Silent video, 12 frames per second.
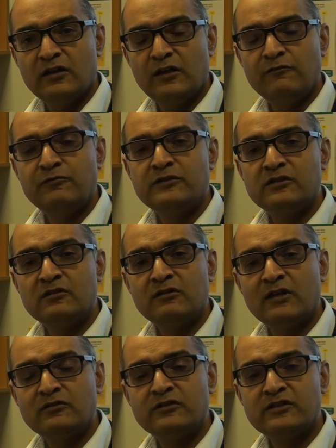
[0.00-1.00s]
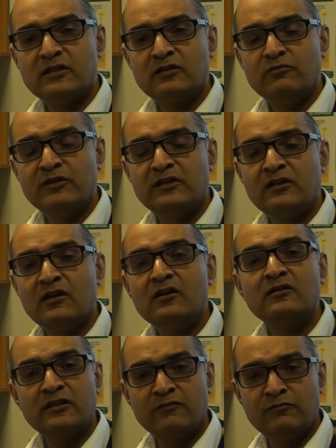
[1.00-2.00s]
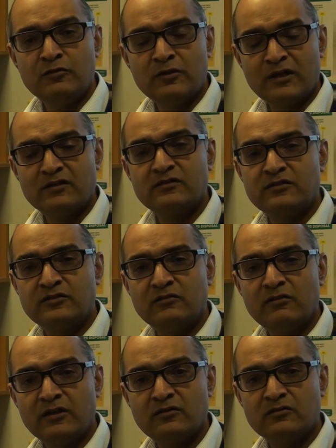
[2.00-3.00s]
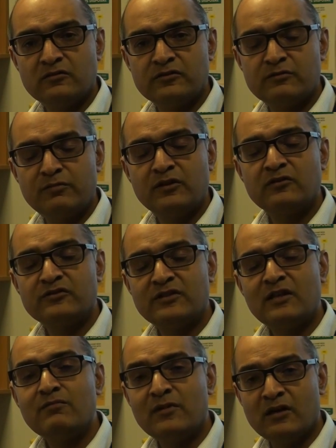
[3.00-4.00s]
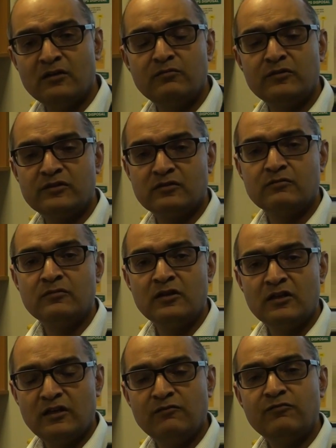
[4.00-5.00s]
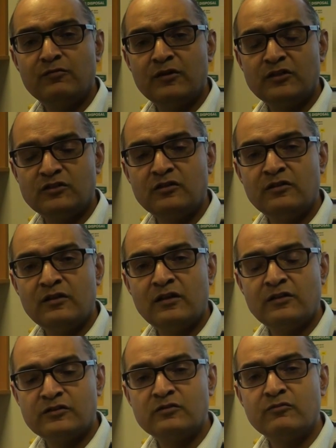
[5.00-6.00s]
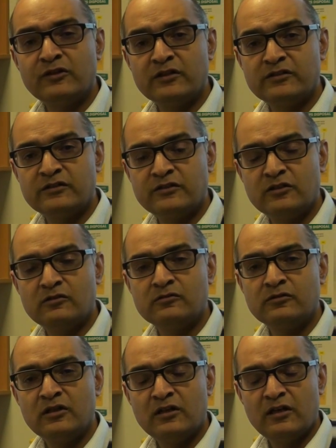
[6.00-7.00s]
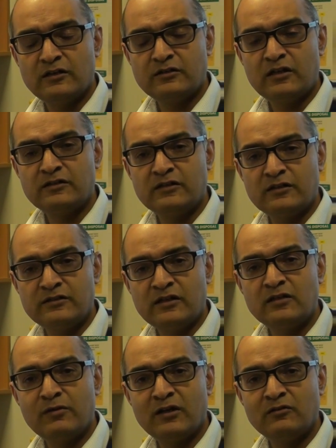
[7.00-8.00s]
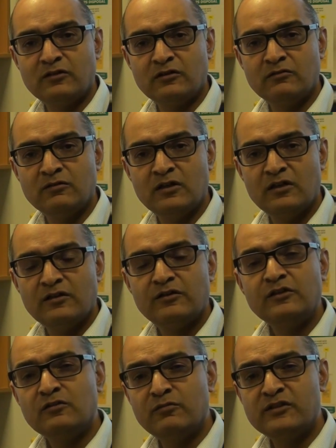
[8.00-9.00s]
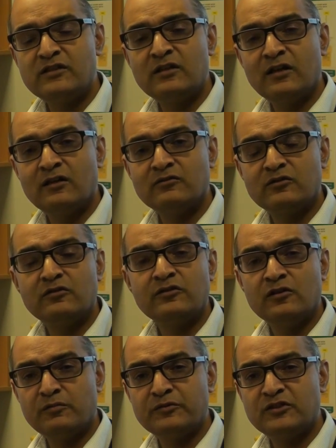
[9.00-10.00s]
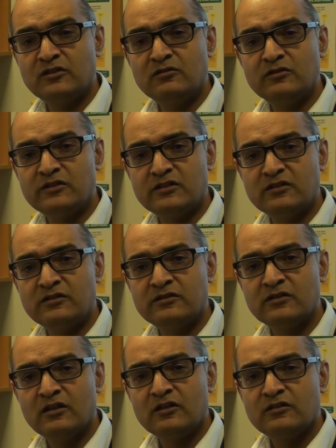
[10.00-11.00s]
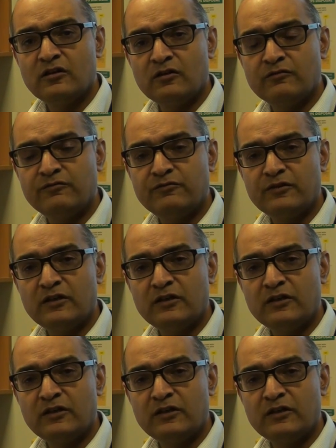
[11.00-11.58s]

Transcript: if we turn around and say we can't give you access to your records because there might be some information in there that someone else has said about you, then you're missing out on the opportunities of